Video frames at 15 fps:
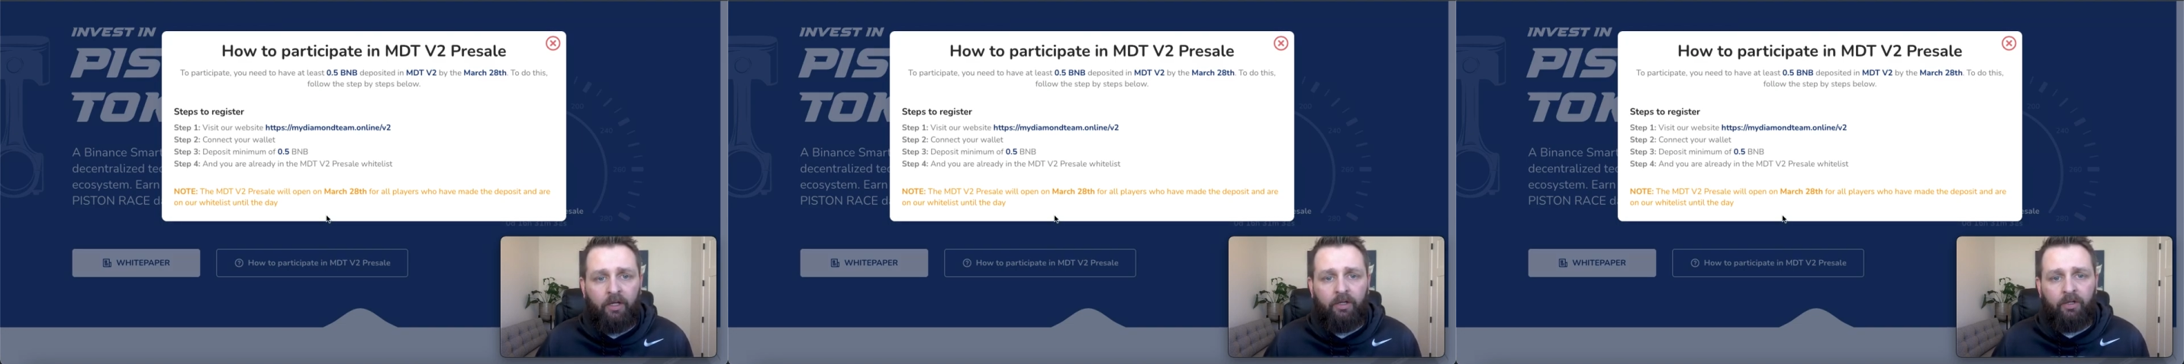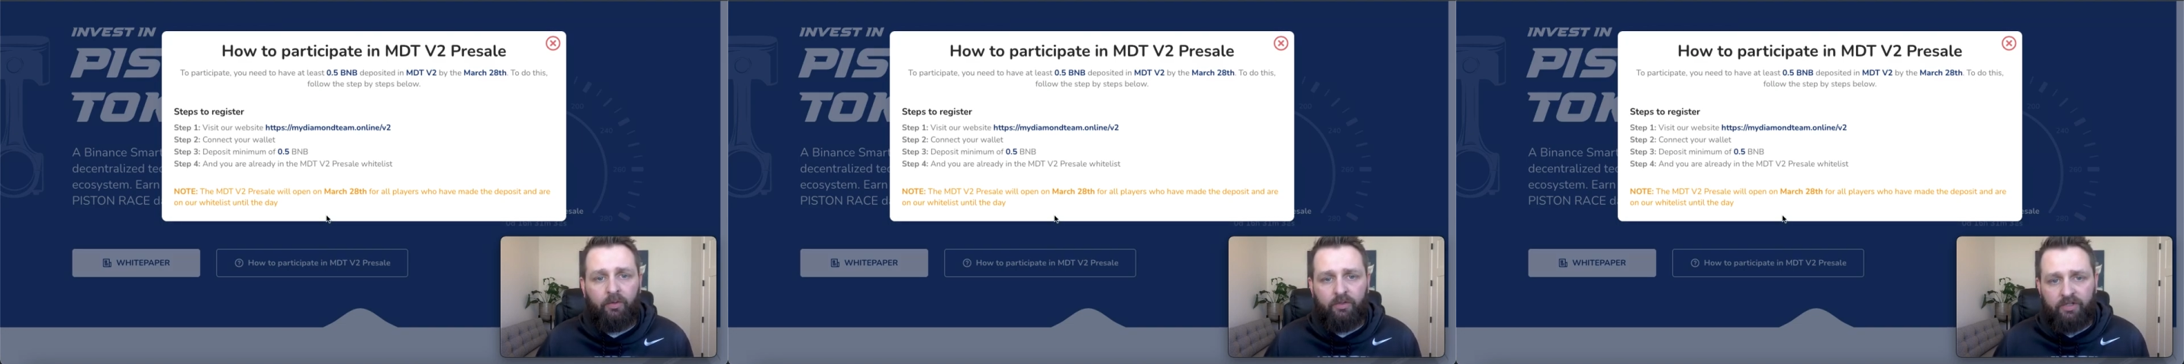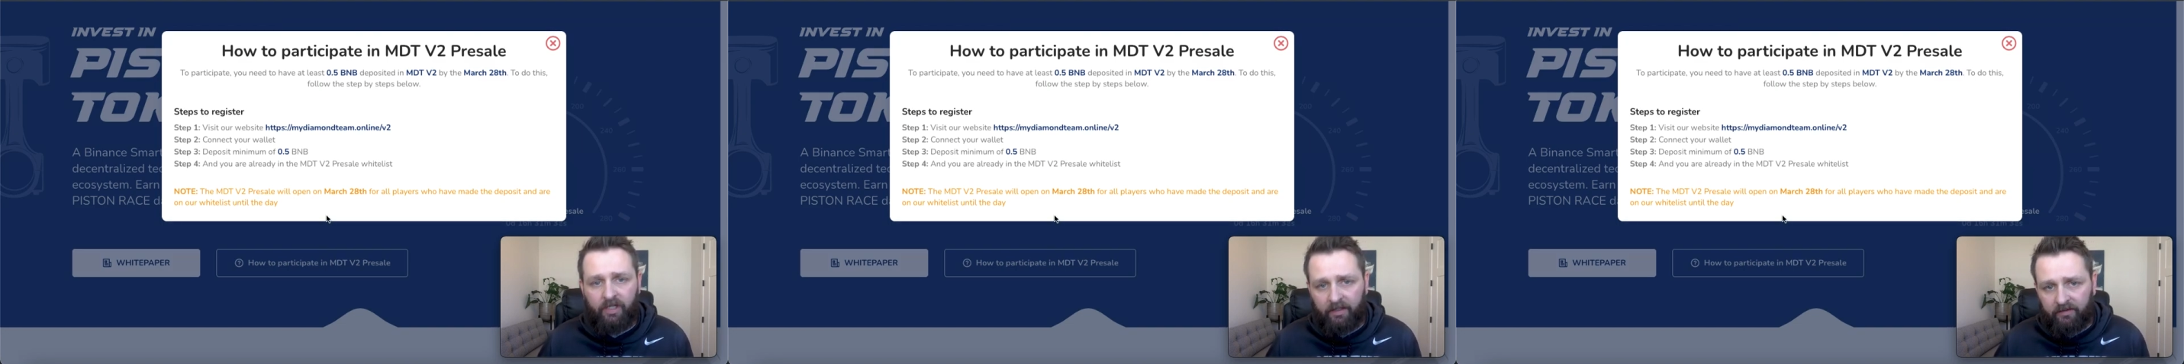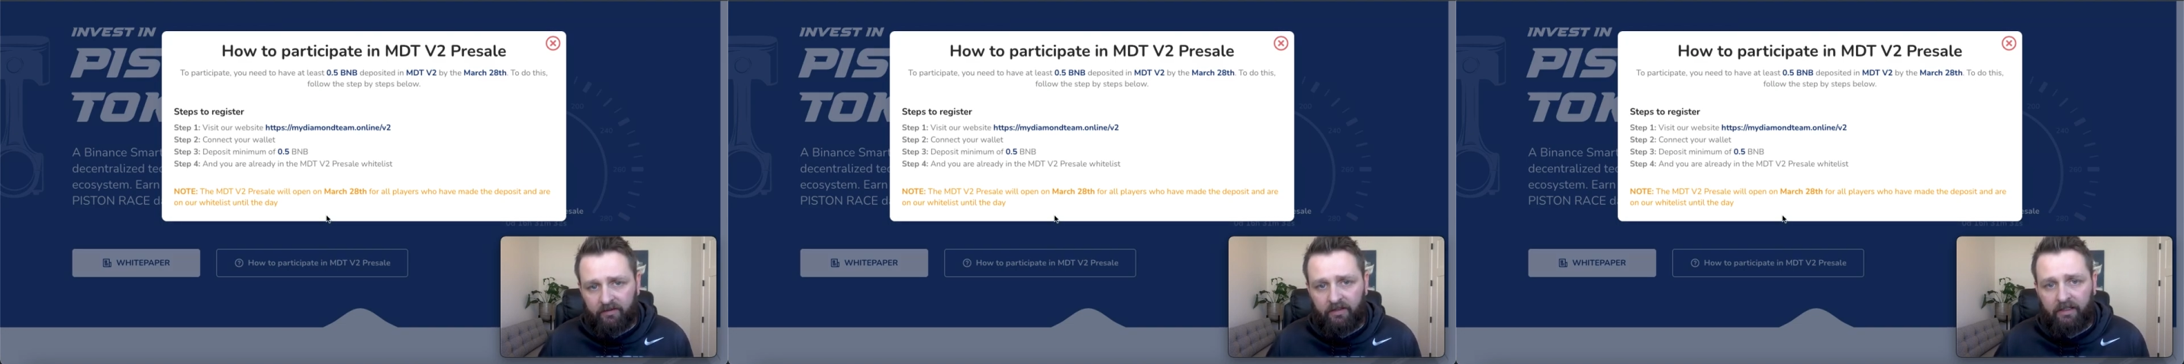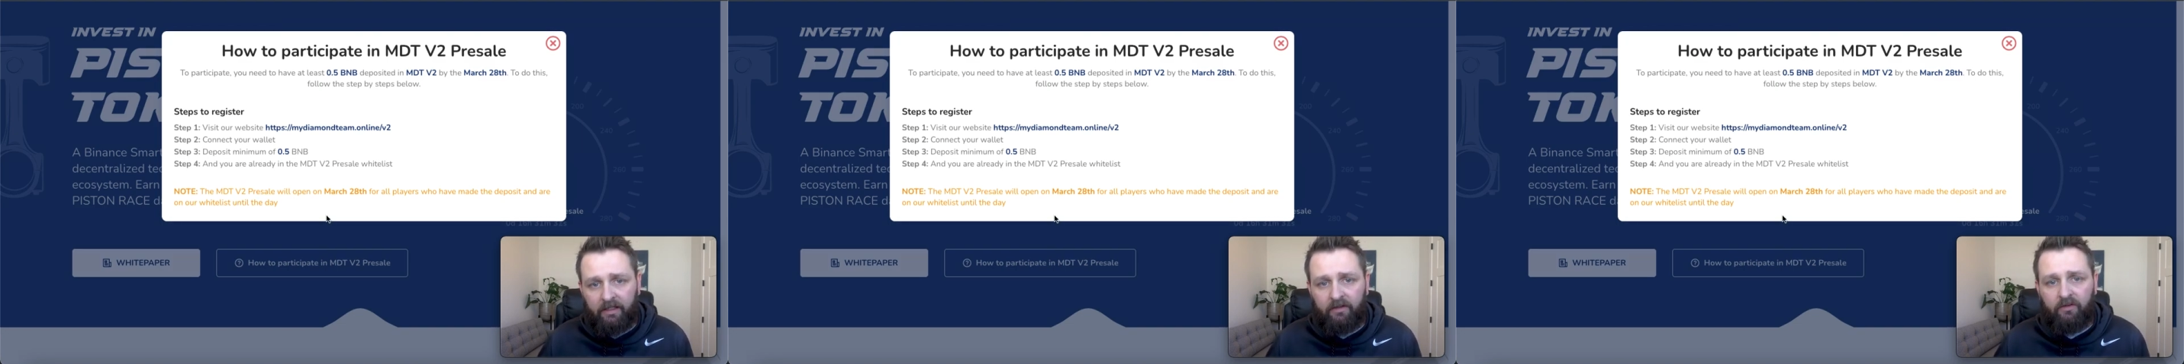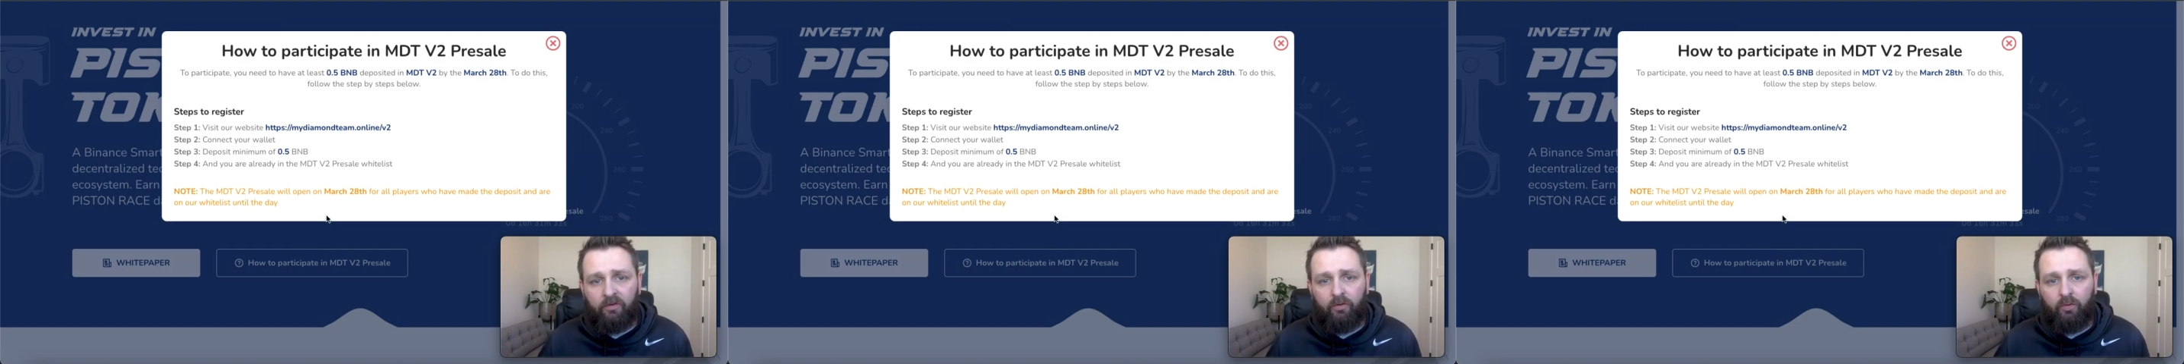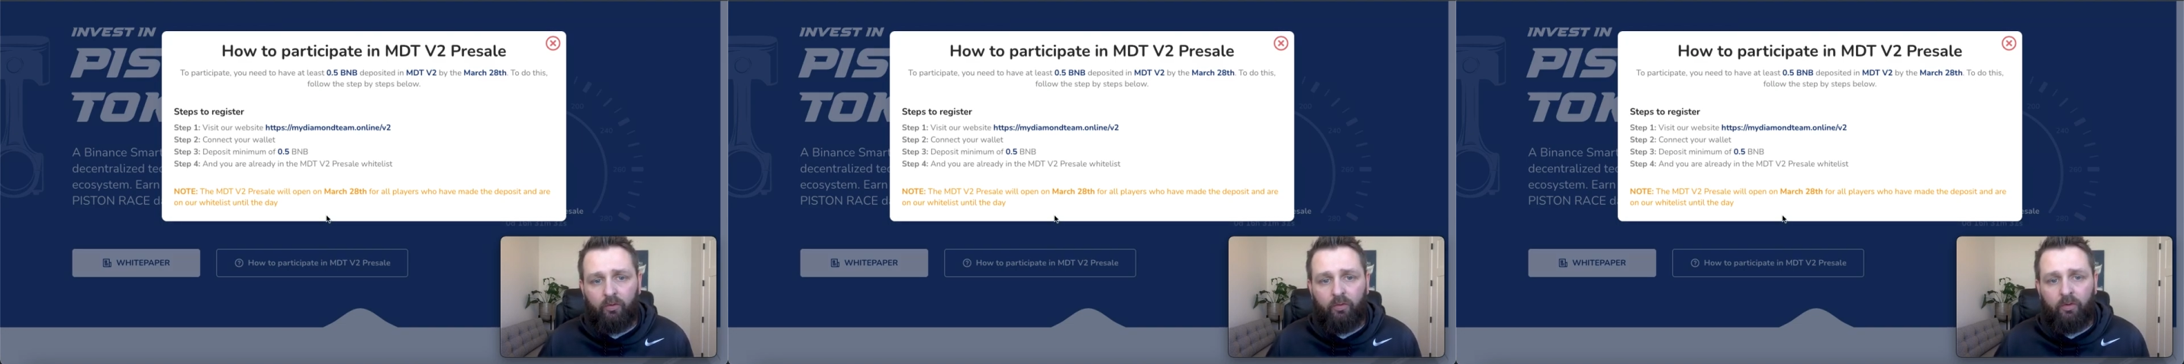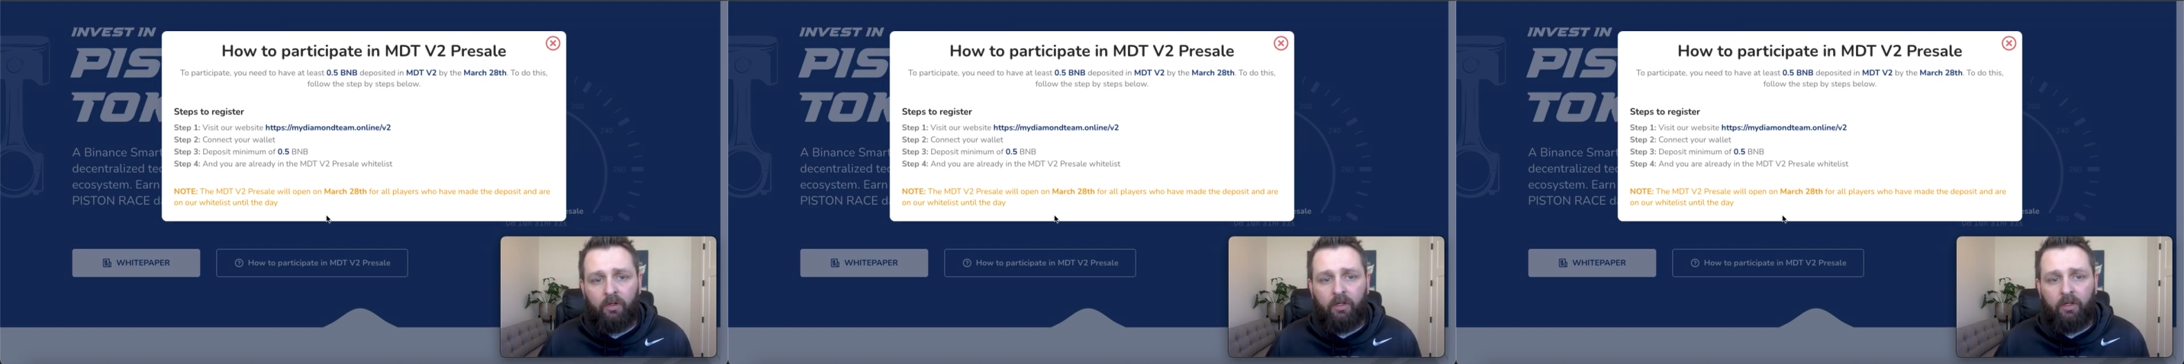You just need to